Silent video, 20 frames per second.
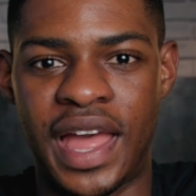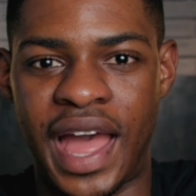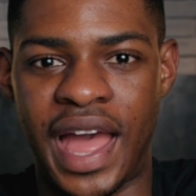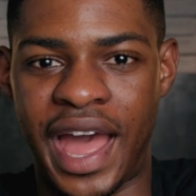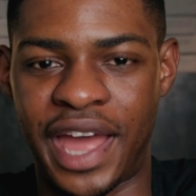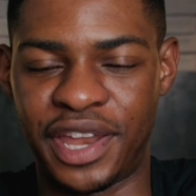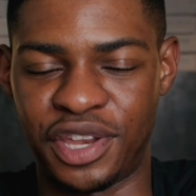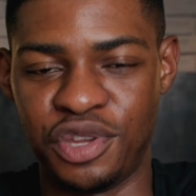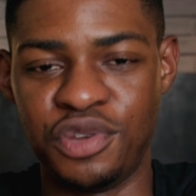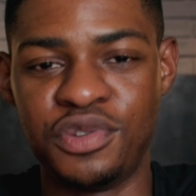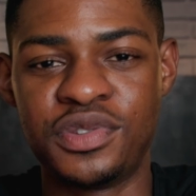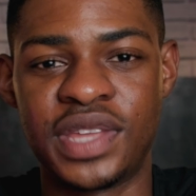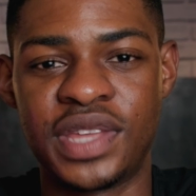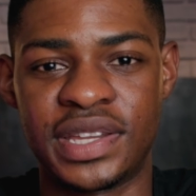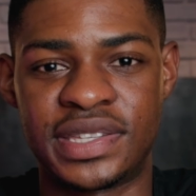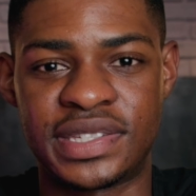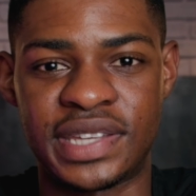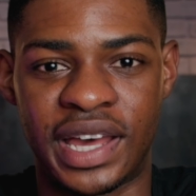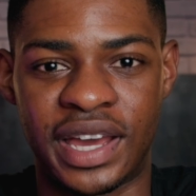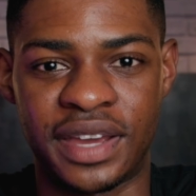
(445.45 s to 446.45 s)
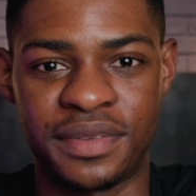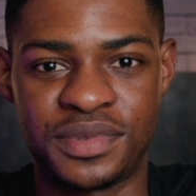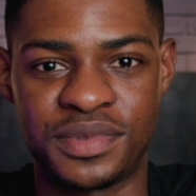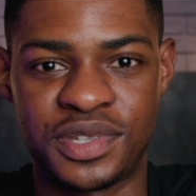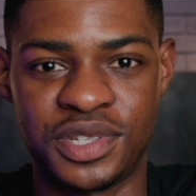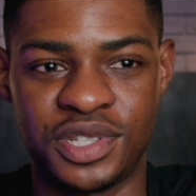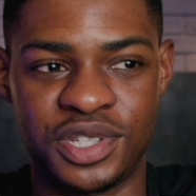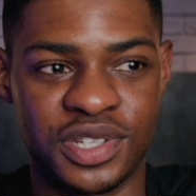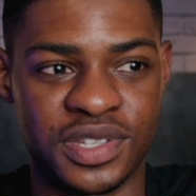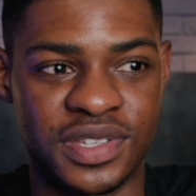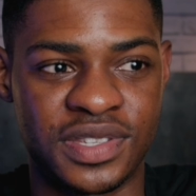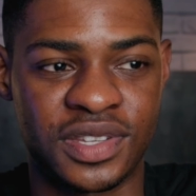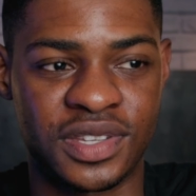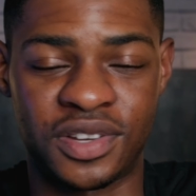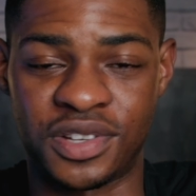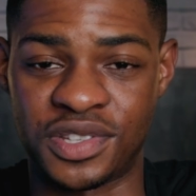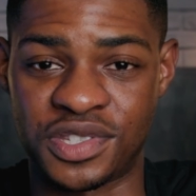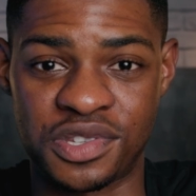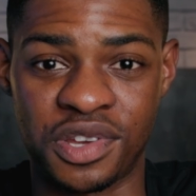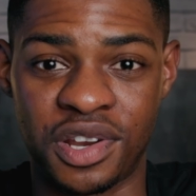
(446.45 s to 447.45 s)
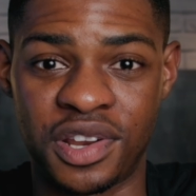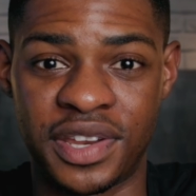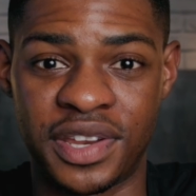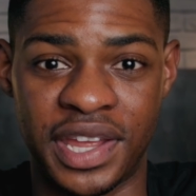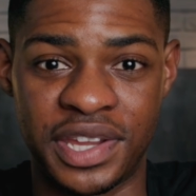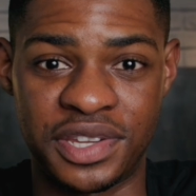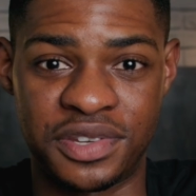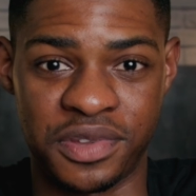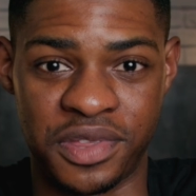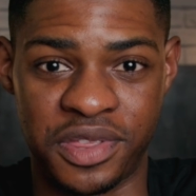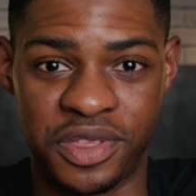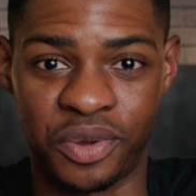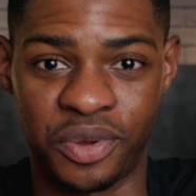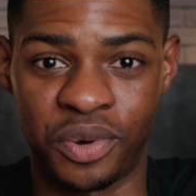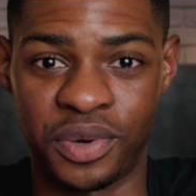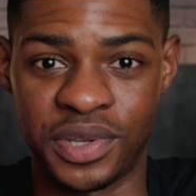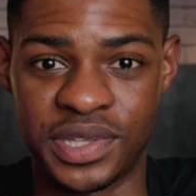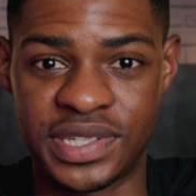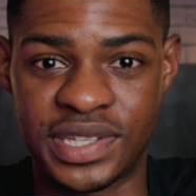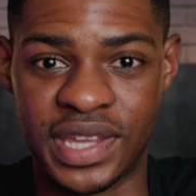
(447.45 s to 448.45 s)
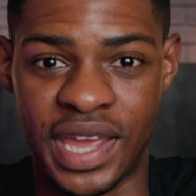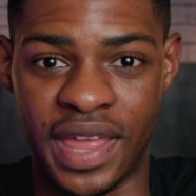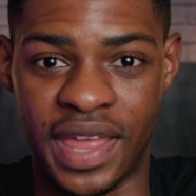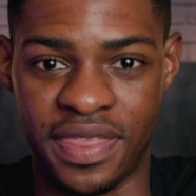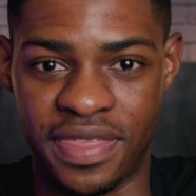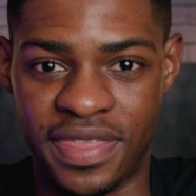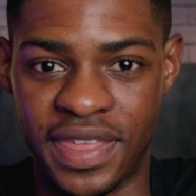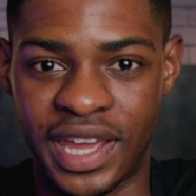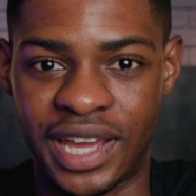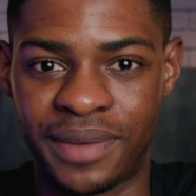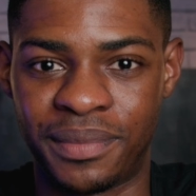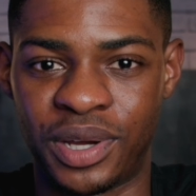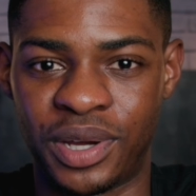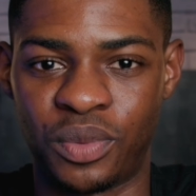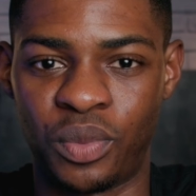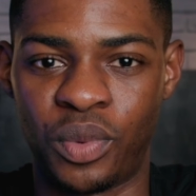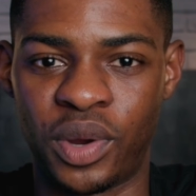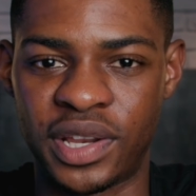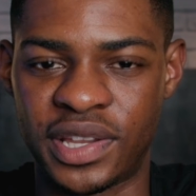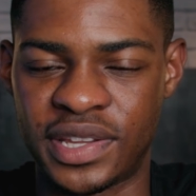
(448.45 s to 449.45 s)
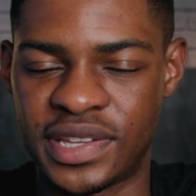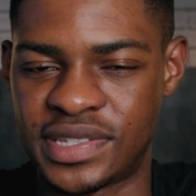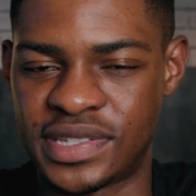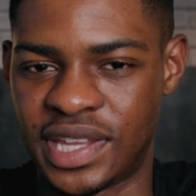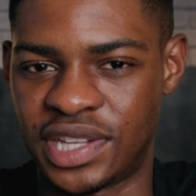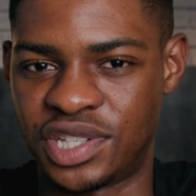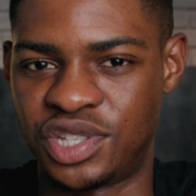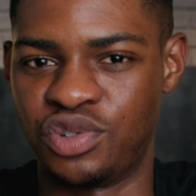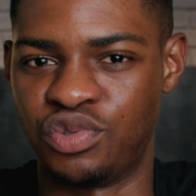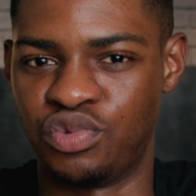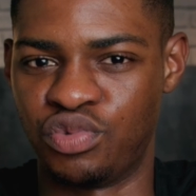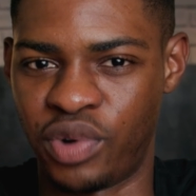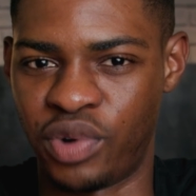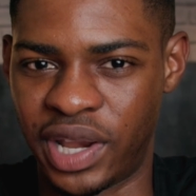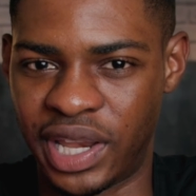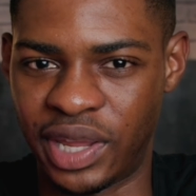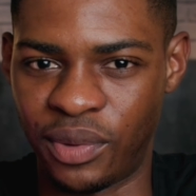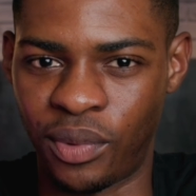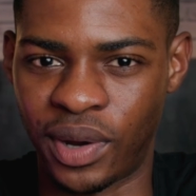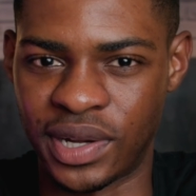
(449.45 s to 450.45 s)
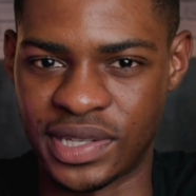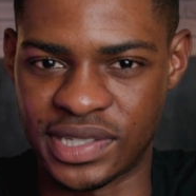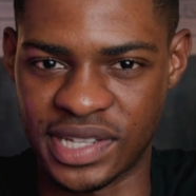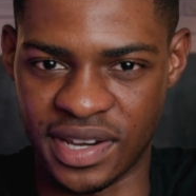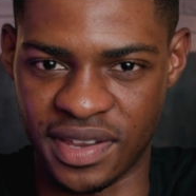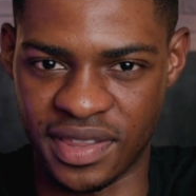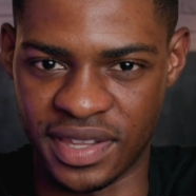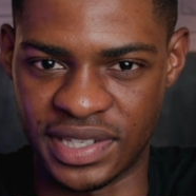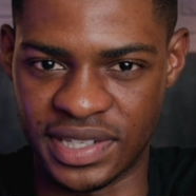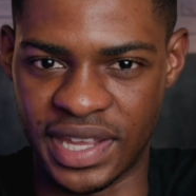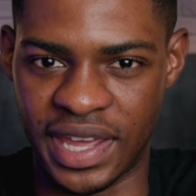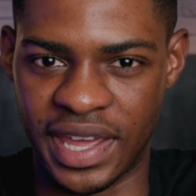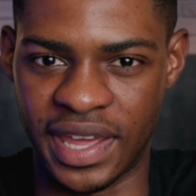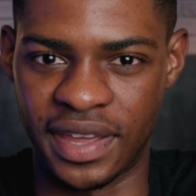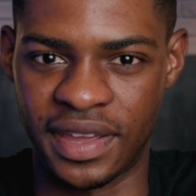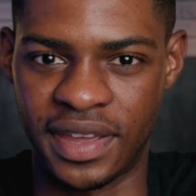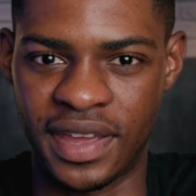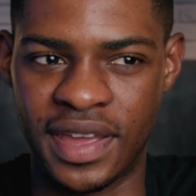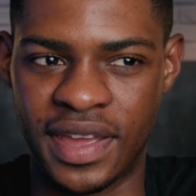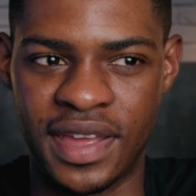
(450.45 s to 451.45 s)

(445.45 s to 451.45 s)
and use that time to just consolidate your thoughts and think about what it is that you really want out of the day.